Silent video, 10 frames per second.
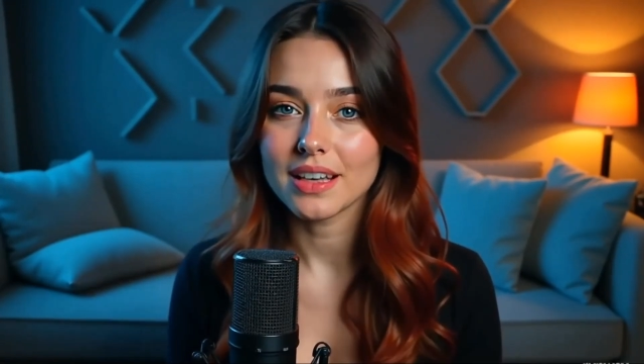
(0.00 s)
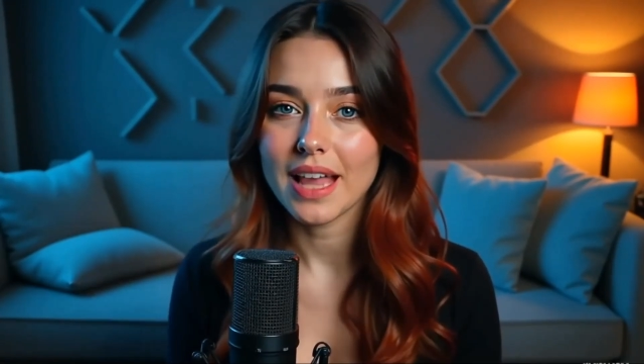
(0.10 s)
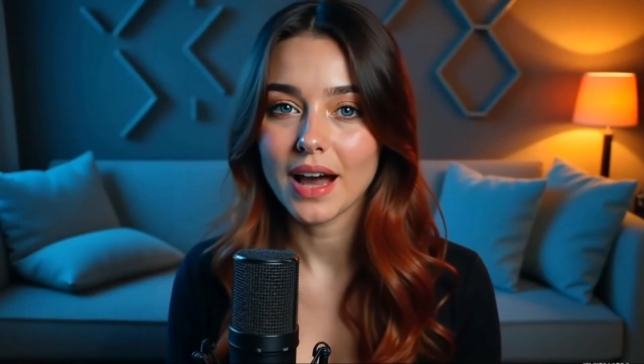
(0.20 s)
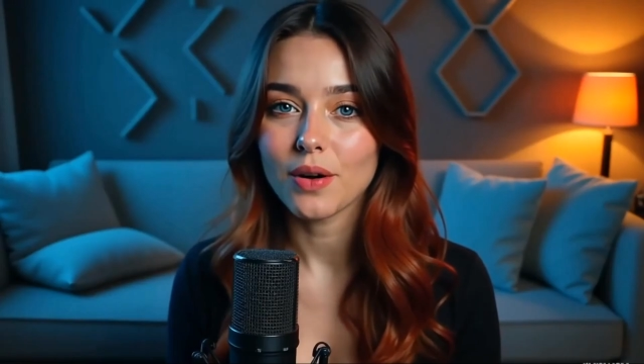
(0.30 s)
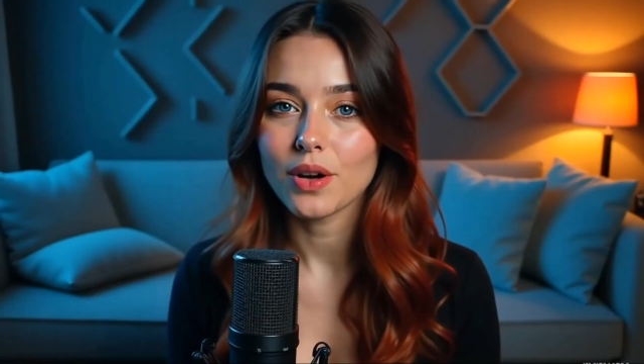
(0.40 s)

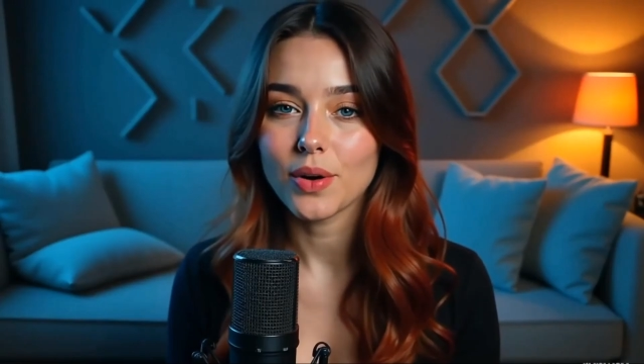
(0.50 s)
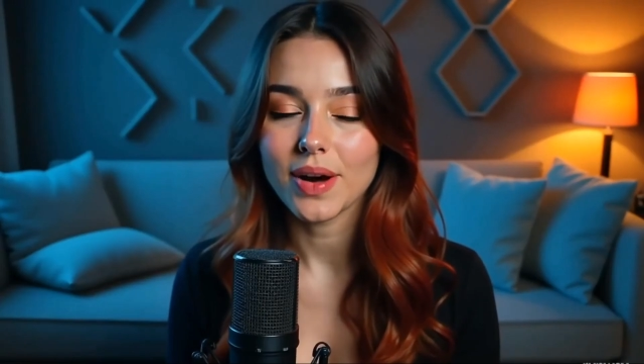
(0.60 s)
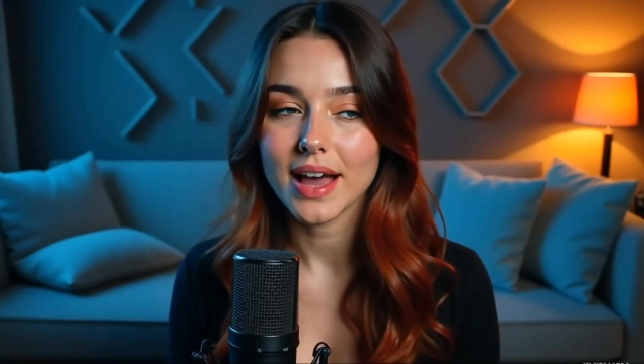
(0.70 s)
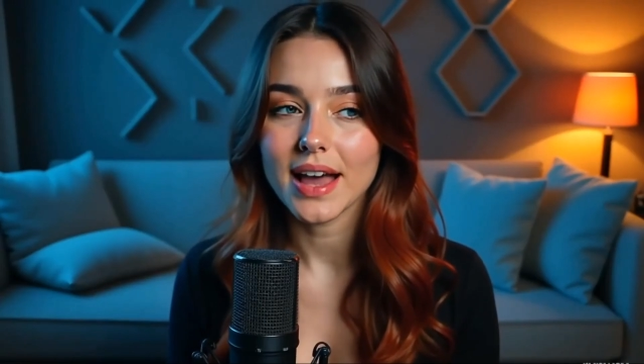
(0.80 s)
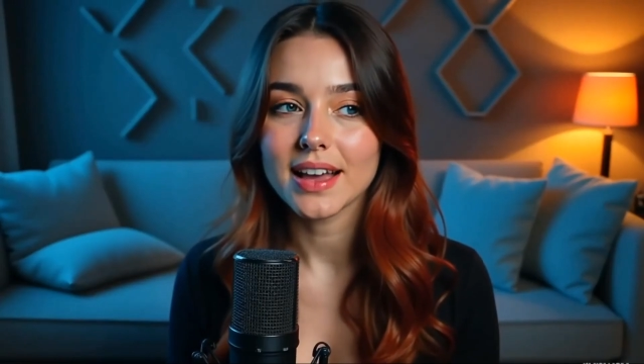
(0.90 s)
Now, go
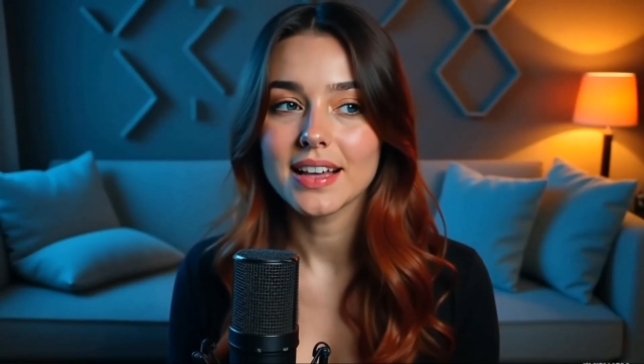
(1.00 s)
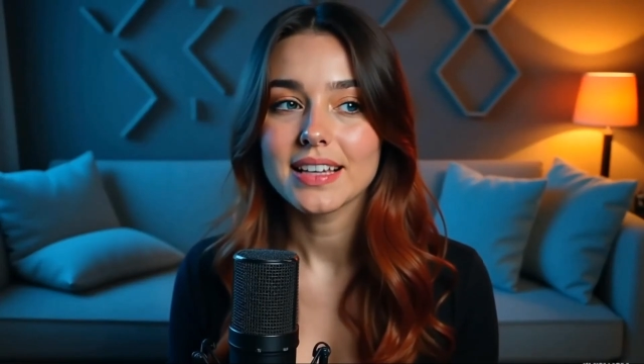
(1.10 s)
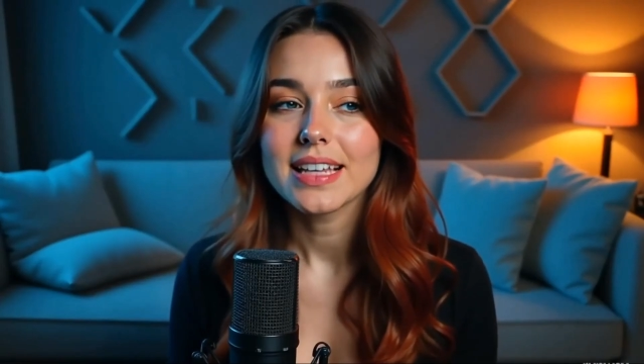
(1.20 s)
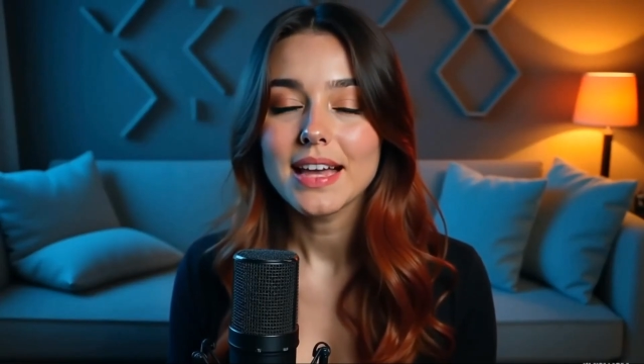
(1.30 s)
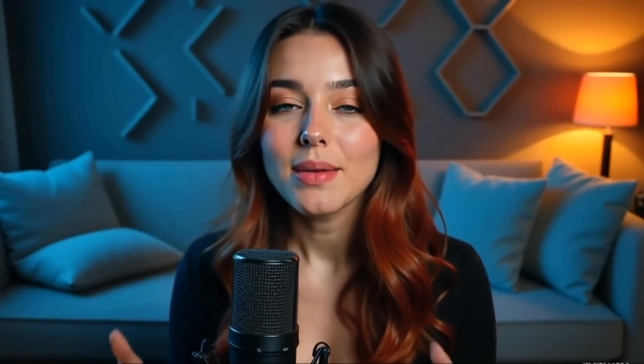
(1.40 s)
ahead
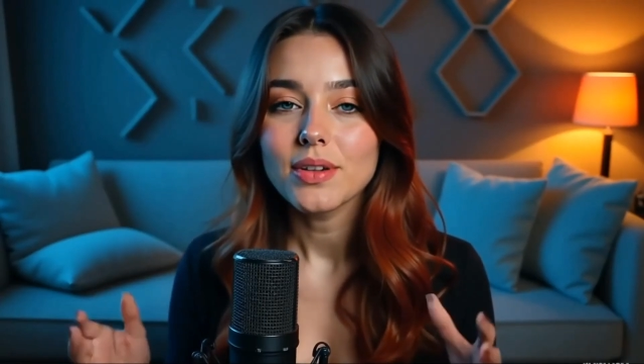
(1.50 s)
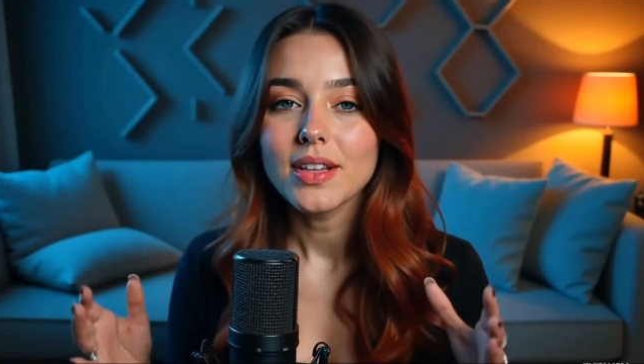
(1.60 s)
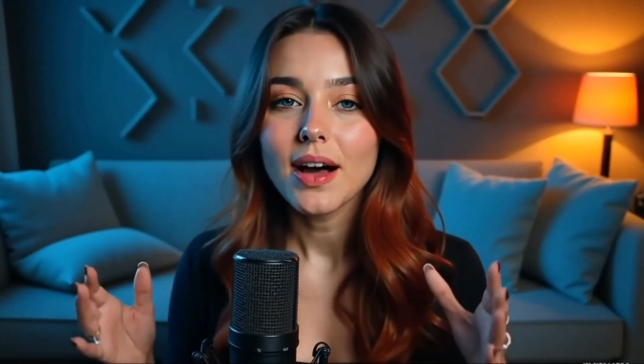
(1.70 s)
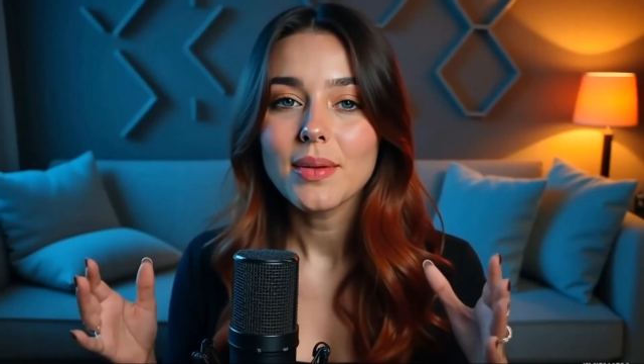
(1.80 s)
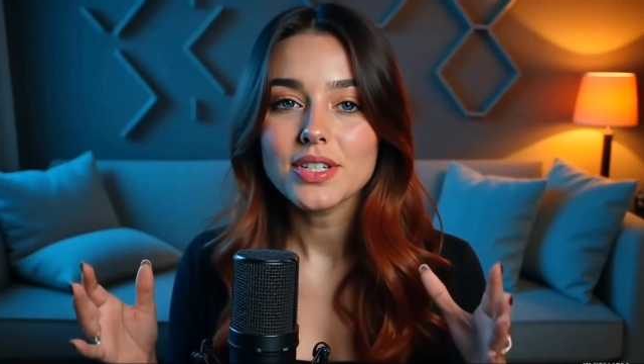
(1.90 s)
and enable
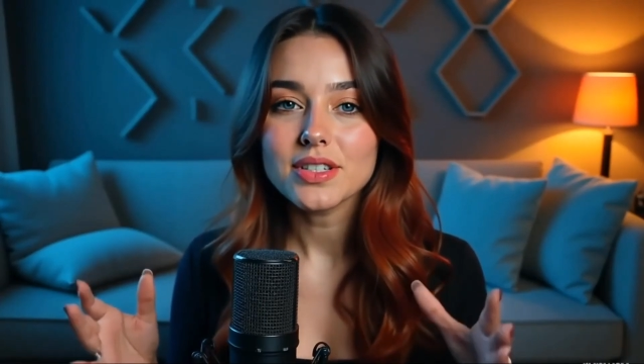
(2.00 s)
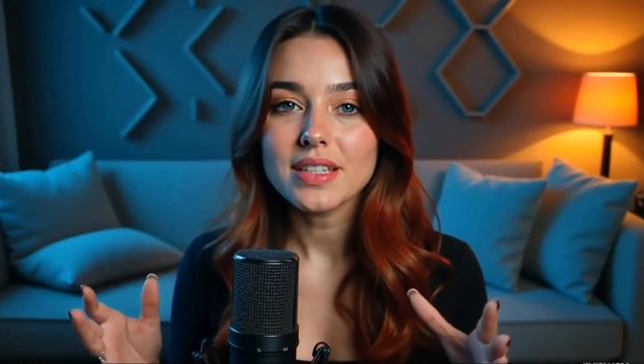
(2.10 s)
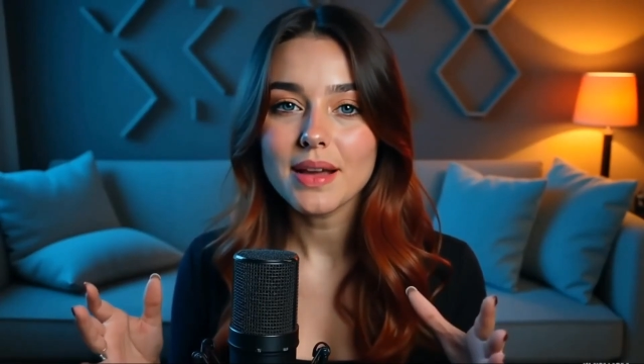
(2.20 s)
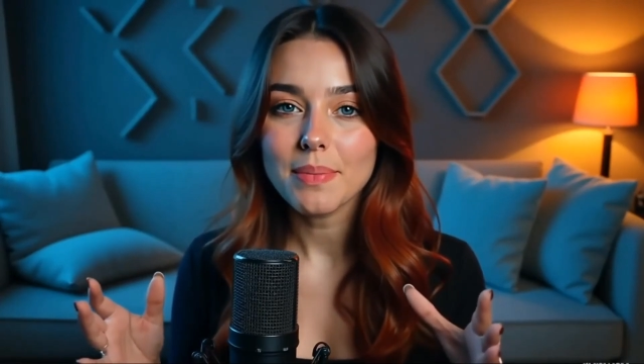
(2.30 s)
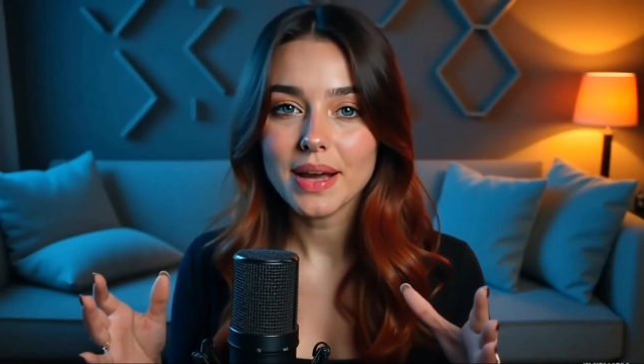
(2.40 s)
the
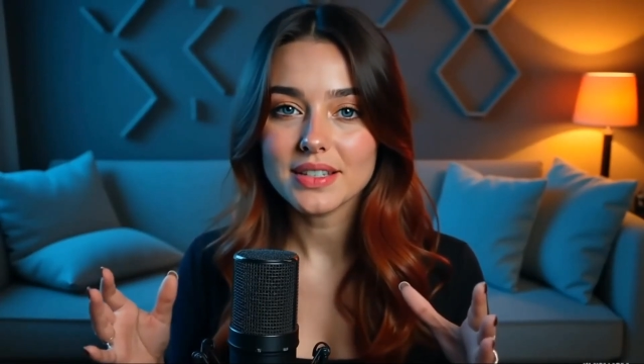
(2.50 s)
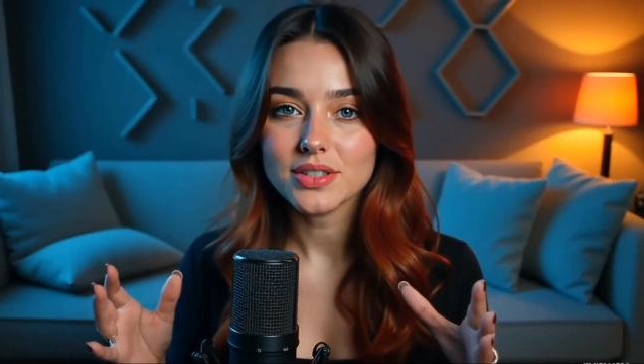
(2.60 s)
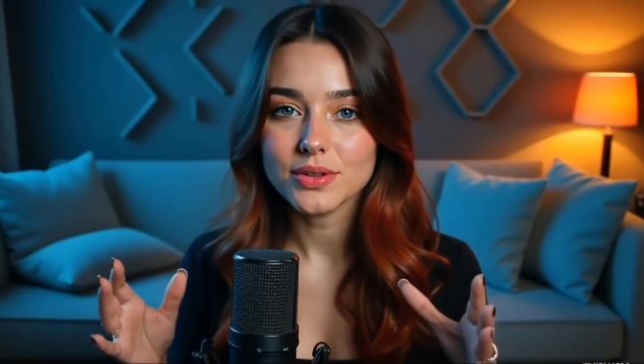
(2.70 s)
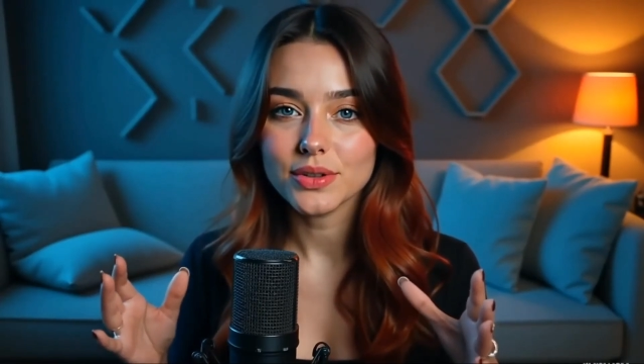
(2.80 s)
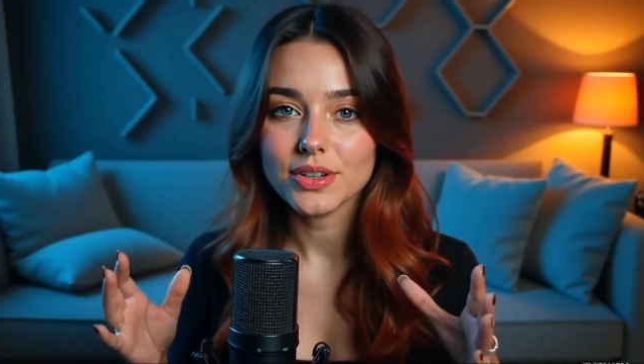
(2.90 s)
options that
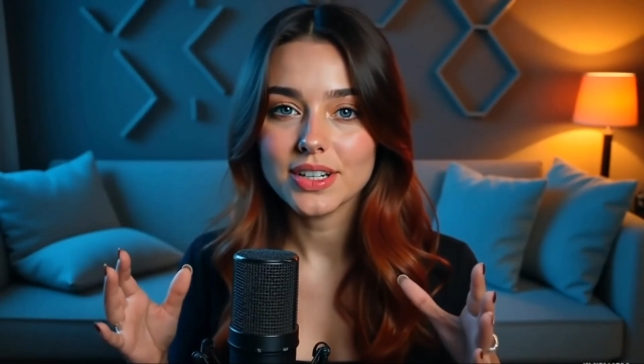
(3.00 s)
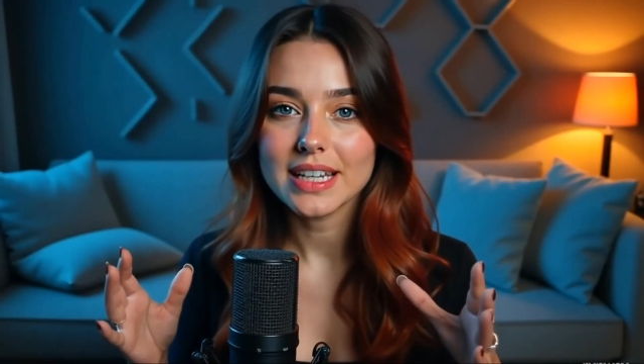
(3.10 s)
best suit your